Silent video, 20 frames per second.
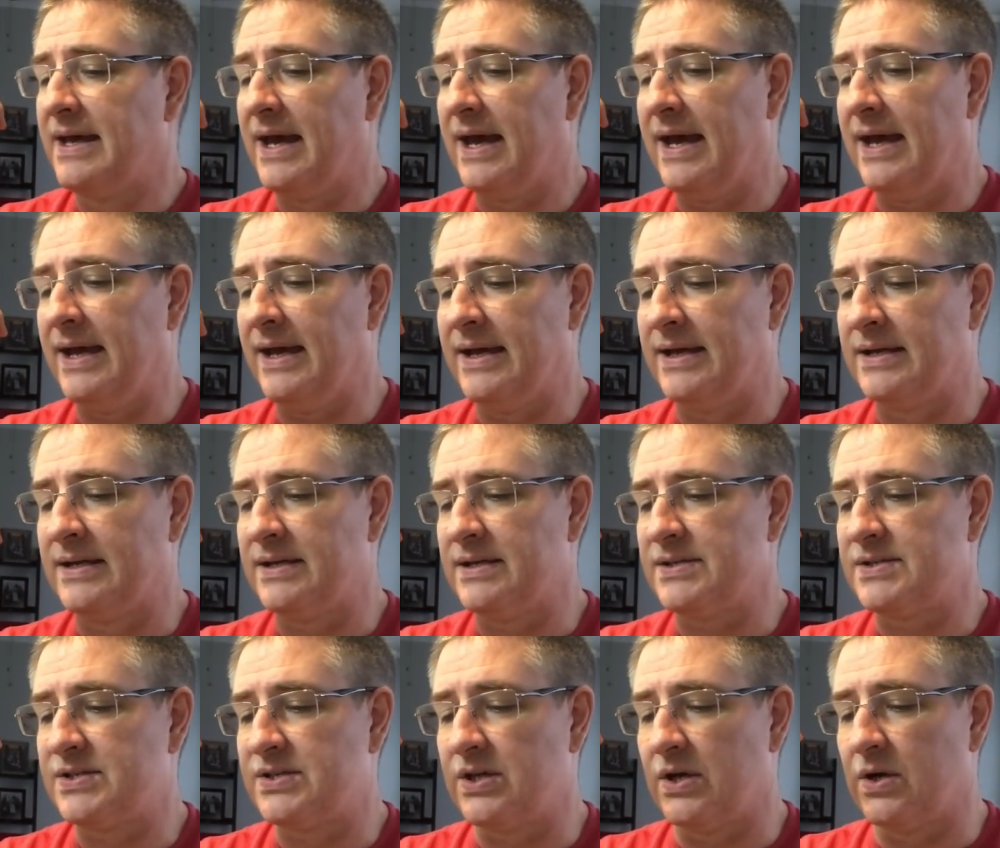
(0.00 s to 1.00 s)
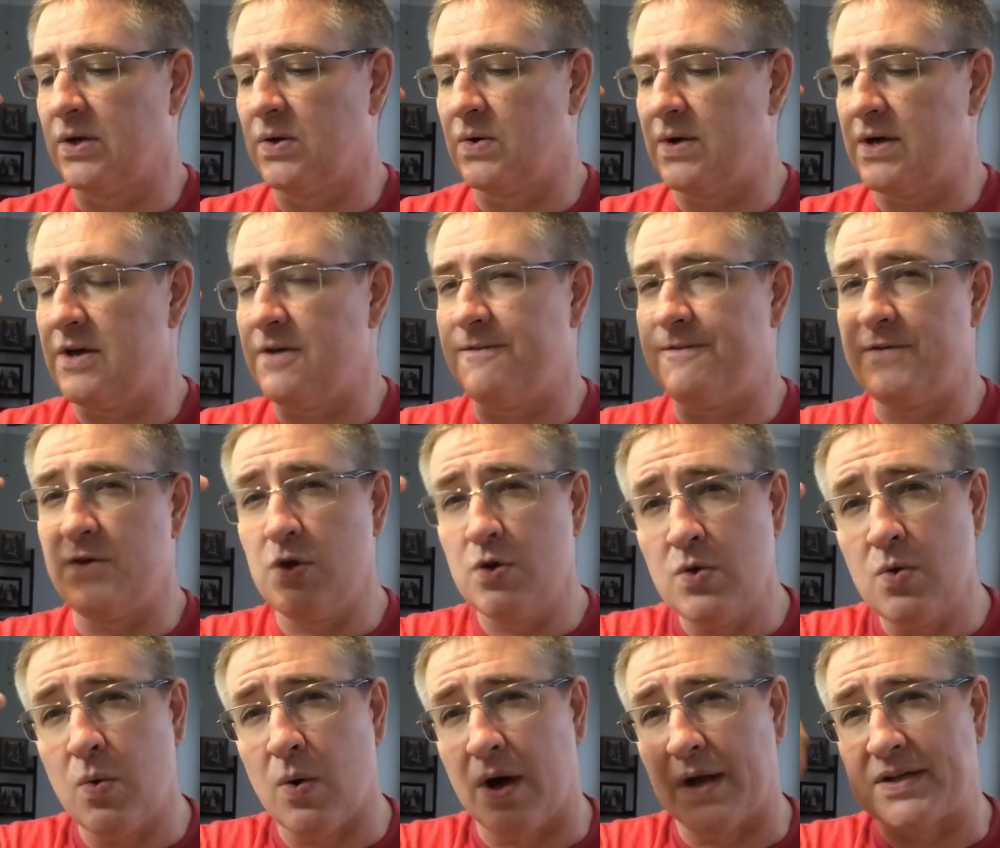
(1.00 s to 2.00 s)
And so if
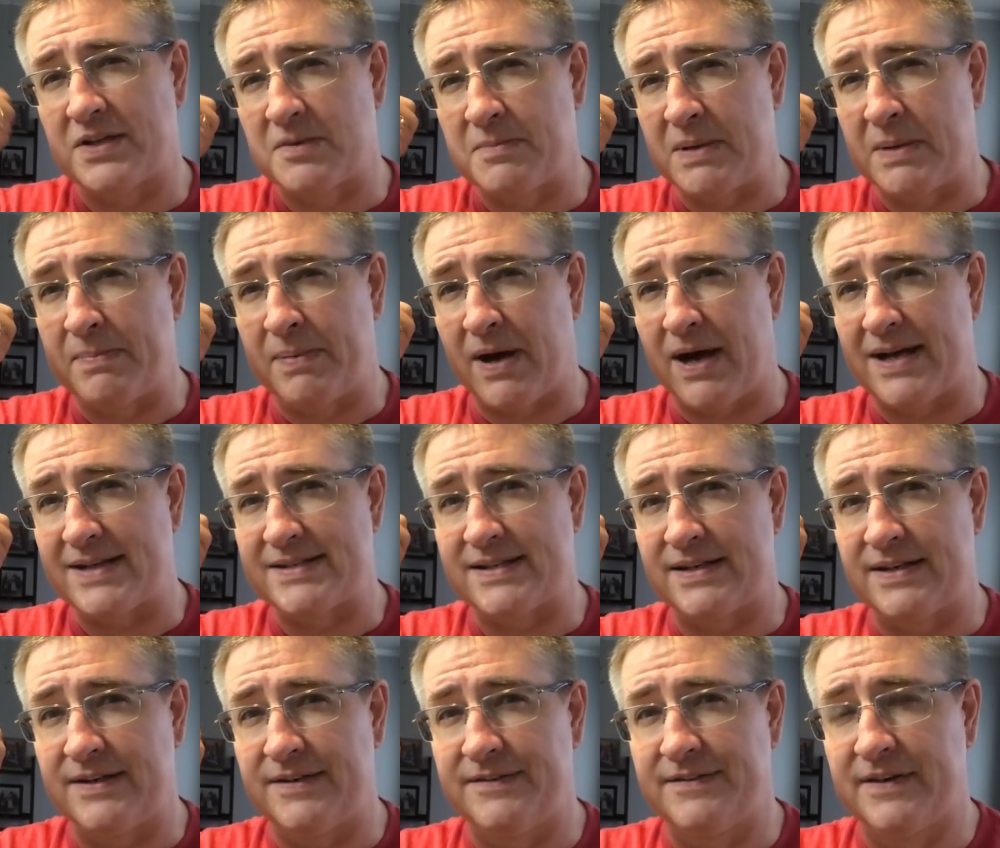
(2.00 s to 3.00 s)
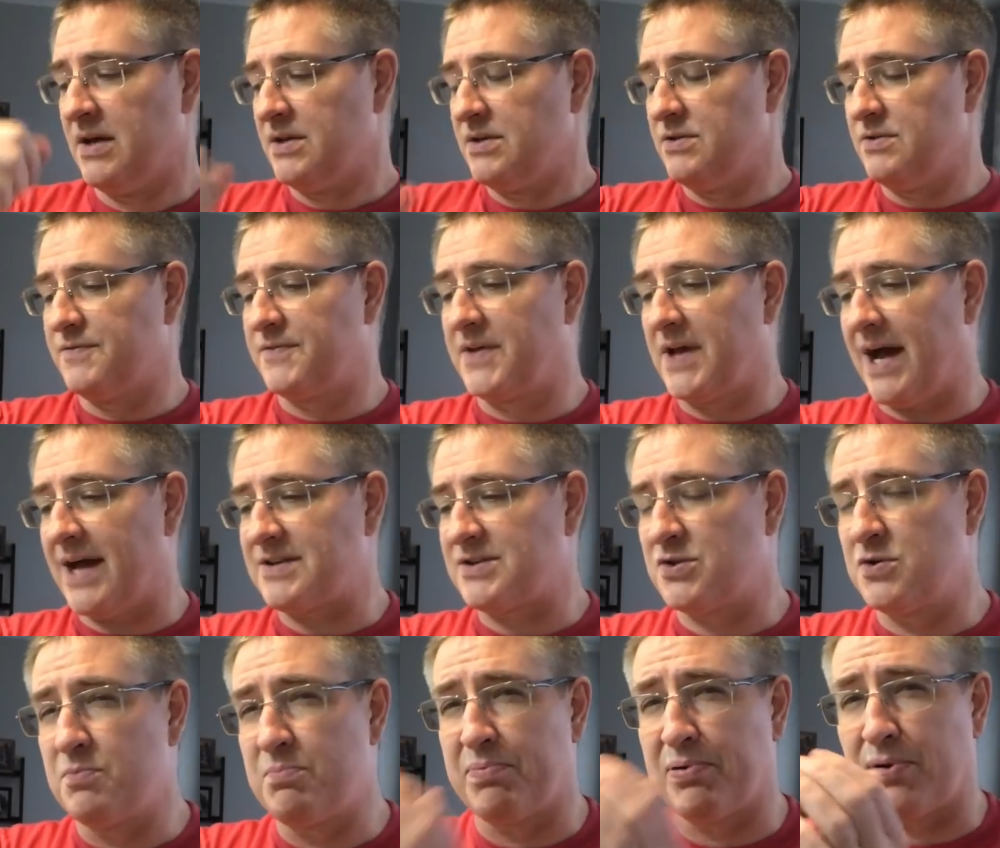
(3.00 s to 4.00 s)
you want to be positive, you've got
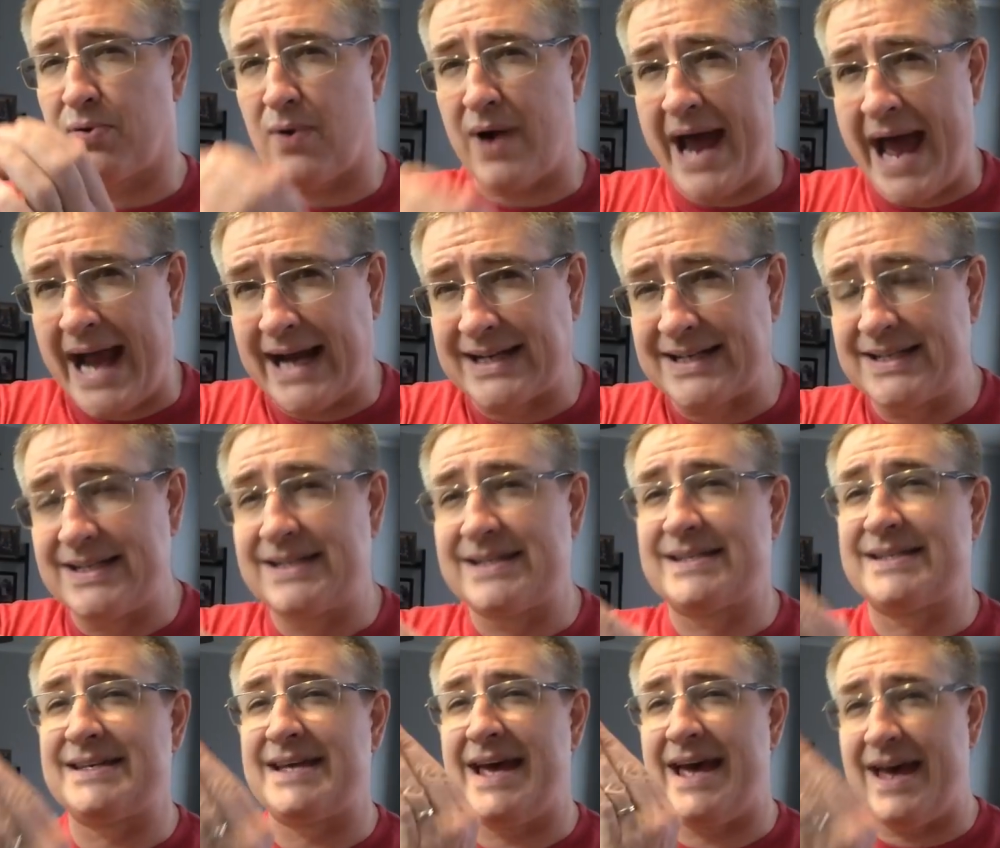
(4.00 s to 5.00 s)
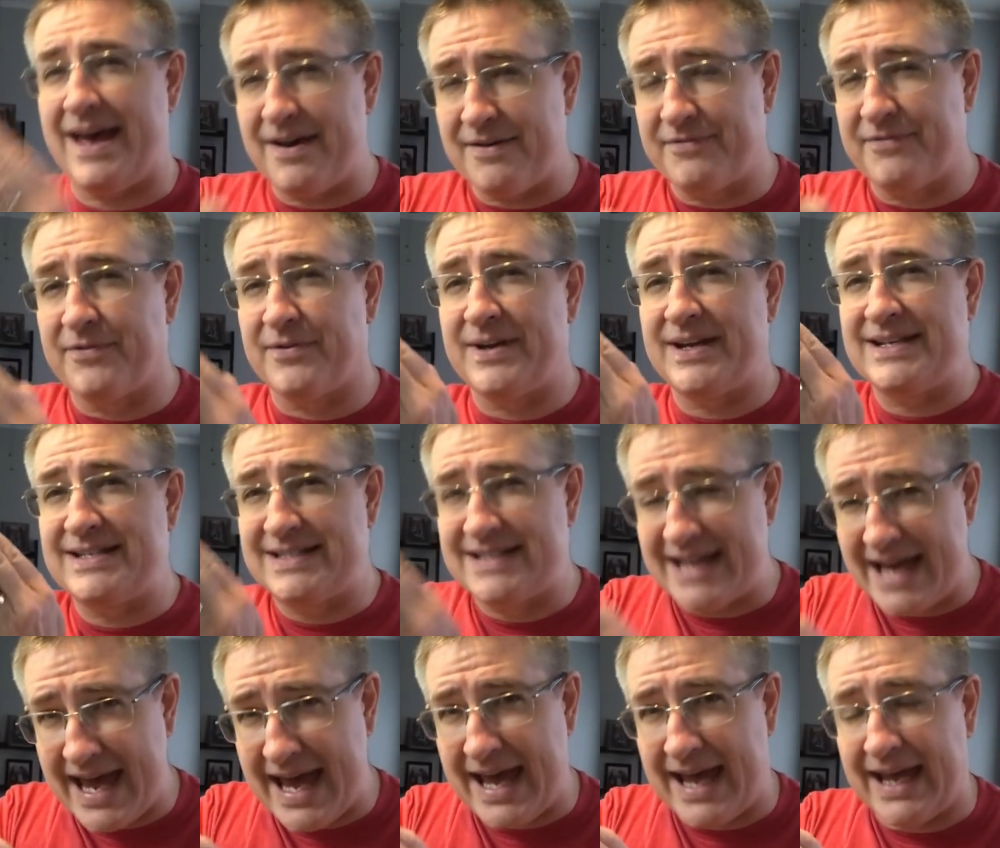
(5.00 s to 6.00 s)
to practice every
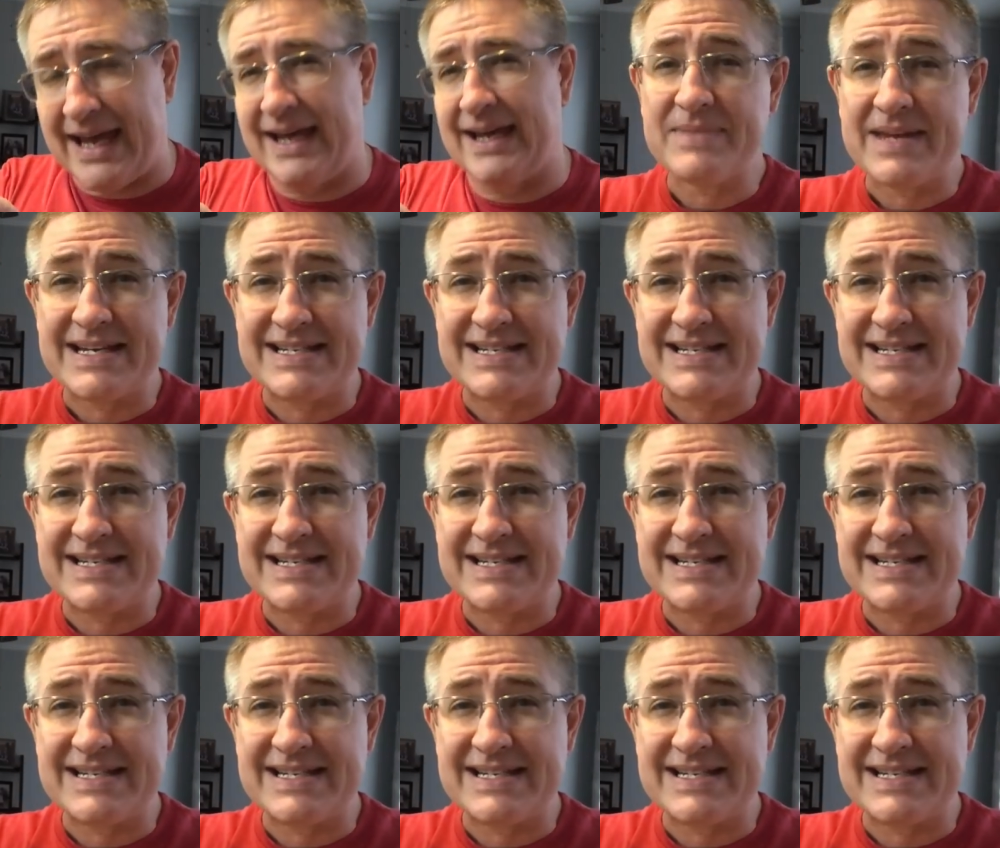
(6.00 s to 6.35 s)
day.